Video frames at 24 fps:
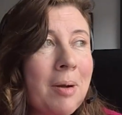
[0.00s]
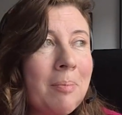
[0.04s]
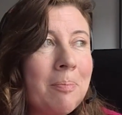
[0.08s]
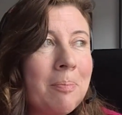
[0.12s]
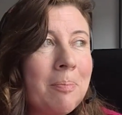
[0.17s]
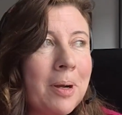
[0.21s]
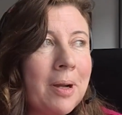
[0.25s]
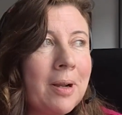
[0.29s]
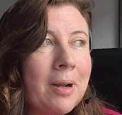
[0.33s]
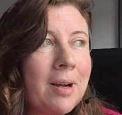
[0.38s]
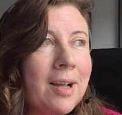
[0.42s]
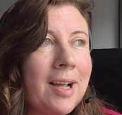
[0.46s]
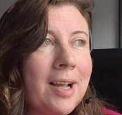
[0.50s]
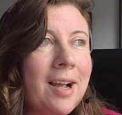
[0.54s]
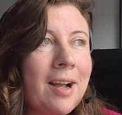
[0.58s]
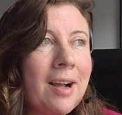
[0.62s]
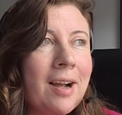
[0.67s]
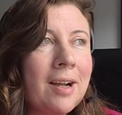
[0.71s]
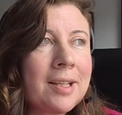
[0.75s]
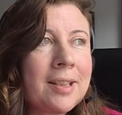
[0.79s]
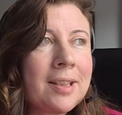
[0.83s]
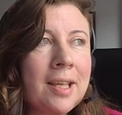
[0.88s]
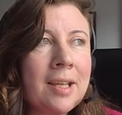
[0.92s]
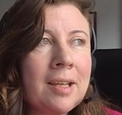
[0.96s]
but
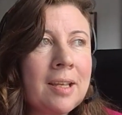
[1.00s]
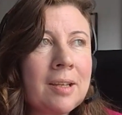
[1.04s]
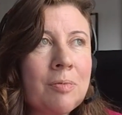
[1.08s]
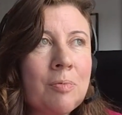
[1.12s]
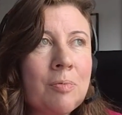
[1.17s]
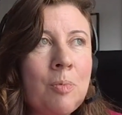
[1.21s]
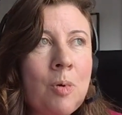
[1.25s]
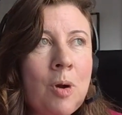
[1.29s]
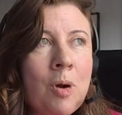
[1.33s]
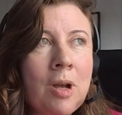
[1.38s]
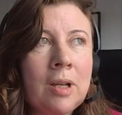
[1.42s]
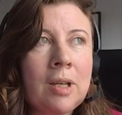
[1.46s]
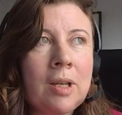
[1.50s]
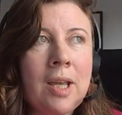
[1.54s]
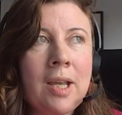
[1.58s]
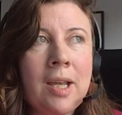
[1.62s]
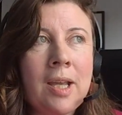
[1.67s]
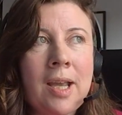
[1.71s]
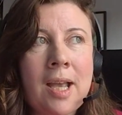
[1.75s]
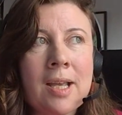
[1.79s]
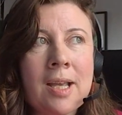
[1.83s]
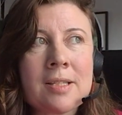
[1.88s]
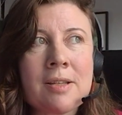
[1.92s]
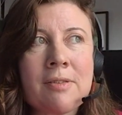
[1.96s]
I think
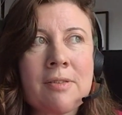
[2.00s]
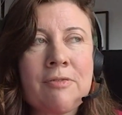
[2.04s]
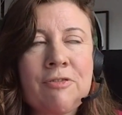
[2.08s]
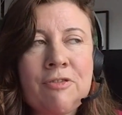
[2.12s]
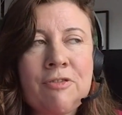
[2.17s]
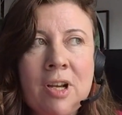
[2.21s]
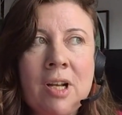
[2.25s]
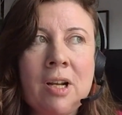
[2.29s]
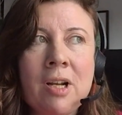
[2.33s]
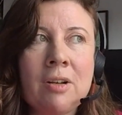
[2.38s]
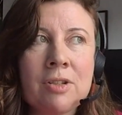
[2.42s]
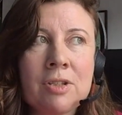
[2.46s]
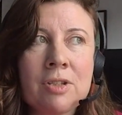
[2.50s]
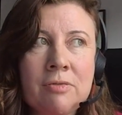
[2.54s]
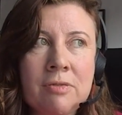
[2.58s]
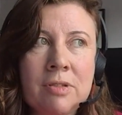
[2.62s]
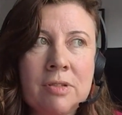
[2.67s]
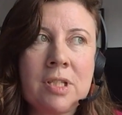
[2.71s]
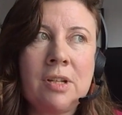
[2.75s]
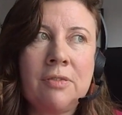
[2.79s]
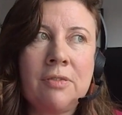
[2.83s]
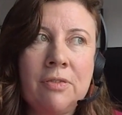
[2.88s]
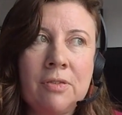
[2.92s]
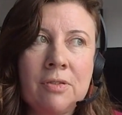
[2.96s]
working as a freelancer
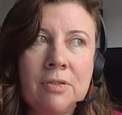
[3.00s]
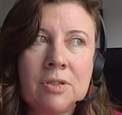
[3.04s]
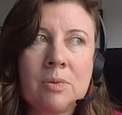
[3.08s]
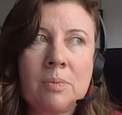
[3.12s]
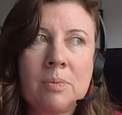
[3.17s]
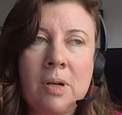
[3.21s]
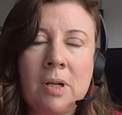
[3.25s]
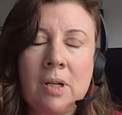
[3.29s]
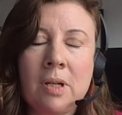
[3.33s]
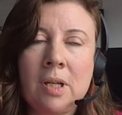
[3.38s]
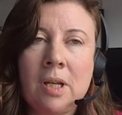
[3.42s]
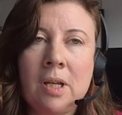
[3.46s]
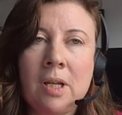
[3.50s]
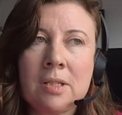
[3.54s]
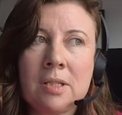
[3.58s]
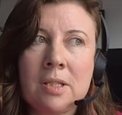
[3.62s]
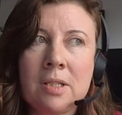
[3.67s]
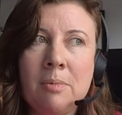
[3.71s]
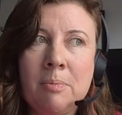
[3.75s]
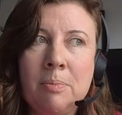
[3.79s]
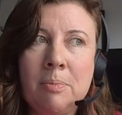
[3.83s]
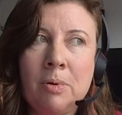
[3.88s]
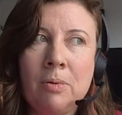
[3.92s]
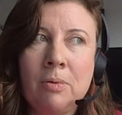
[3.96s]
is different to working as
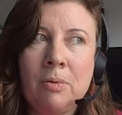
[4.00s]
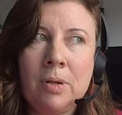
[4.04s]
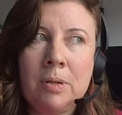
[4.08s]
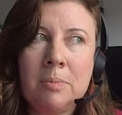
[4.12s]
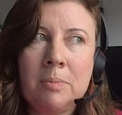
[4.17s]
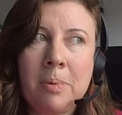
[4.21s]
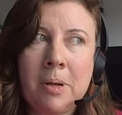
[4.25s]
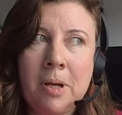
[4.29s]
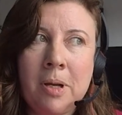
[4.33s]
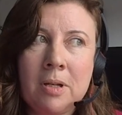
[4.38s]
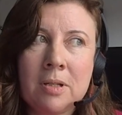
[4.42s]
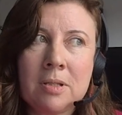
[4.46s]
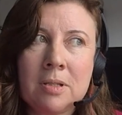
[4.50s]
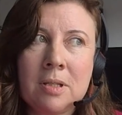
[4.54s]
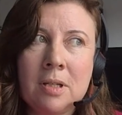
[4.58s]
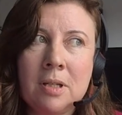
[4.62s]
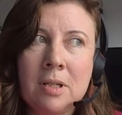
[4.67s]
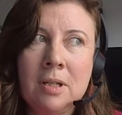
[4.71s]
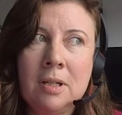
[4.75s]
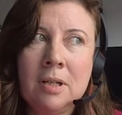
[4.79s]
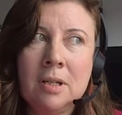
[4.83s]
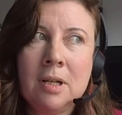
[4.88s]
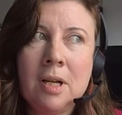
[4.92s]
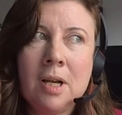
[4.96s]
an employed
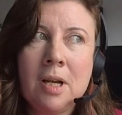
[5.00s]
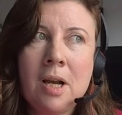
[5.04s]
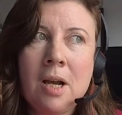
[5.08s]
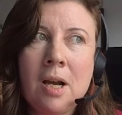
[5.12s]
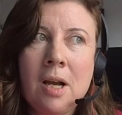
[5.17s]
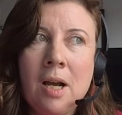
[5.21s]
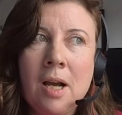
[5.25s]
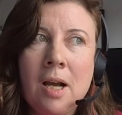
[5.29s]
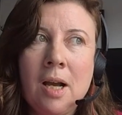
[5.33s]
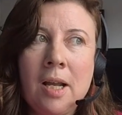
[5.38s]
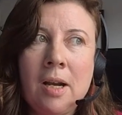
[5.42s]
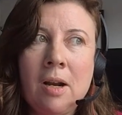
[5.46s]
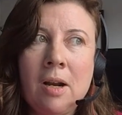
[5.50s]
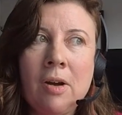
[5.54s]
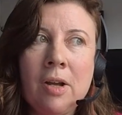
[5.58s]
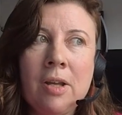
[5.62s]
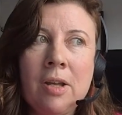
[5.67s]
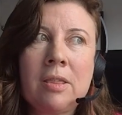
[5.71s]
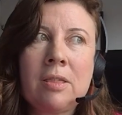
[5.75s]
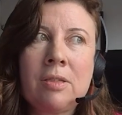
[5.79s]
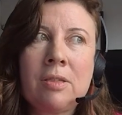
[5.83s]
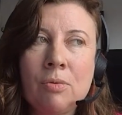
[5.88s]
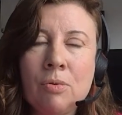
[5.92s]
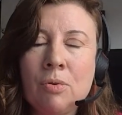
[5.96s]
person, and I
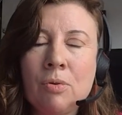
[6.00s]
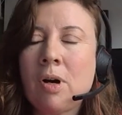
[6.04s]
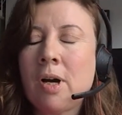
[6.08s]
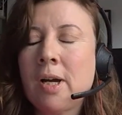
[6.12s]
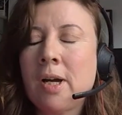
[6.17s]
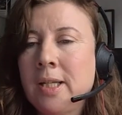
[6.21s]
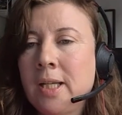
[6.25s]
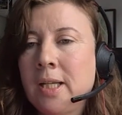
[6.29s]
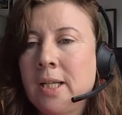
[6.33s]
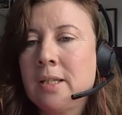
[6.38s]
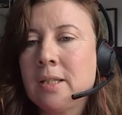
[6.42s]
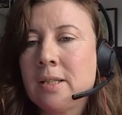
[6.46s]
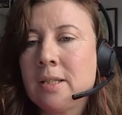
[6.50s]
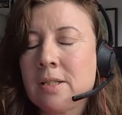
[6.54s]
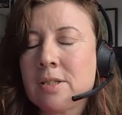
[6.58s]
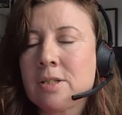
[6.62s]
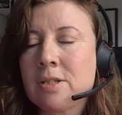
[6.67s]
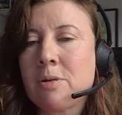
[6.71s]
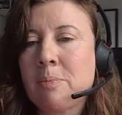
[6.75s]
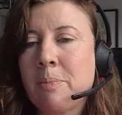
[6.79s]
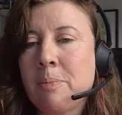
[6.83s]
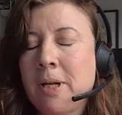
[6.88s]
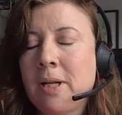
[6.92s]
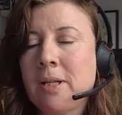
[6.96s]
thought I needed the
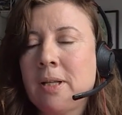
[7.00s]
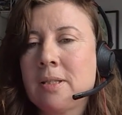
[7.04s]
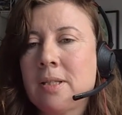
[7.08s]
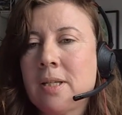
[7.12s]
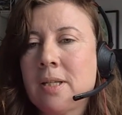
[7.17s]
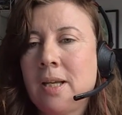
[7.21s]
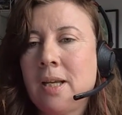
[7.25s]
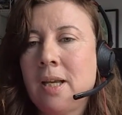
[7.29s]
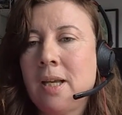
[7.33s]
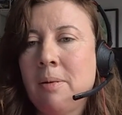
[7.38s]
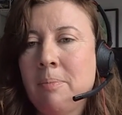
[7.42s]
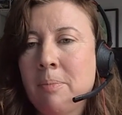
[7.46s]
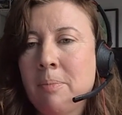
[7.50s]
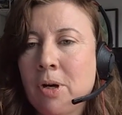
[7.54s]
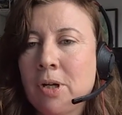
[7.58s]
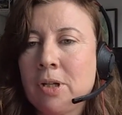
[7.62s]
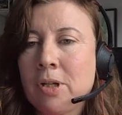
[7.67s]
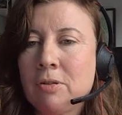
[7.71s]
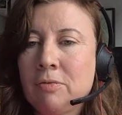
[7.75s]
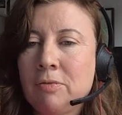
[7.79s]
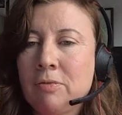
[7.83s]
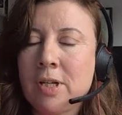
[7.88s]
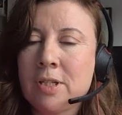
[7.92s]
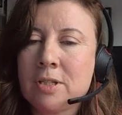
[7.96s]
stability in my
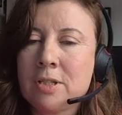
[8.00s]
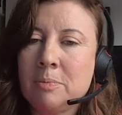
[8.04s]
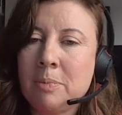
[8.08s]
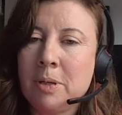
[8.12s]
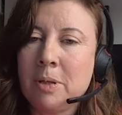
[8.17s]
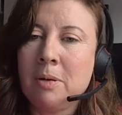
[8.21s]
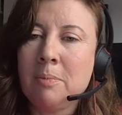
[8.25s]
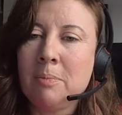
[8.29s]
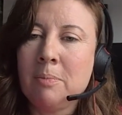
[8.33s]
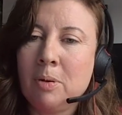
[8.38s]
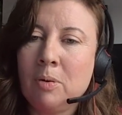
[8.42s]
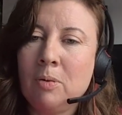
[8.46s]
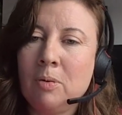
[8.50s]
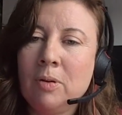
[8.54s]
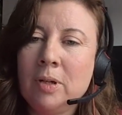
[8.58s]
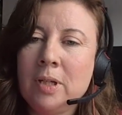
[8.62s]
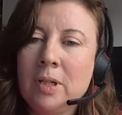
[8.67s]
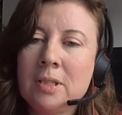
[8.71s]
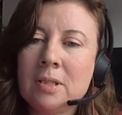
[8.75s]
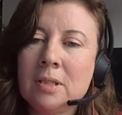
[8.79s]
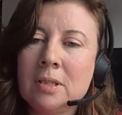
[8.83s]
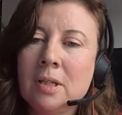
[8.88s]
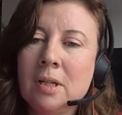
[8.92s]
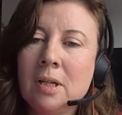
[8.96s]
career to be
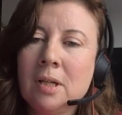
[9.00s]
employed,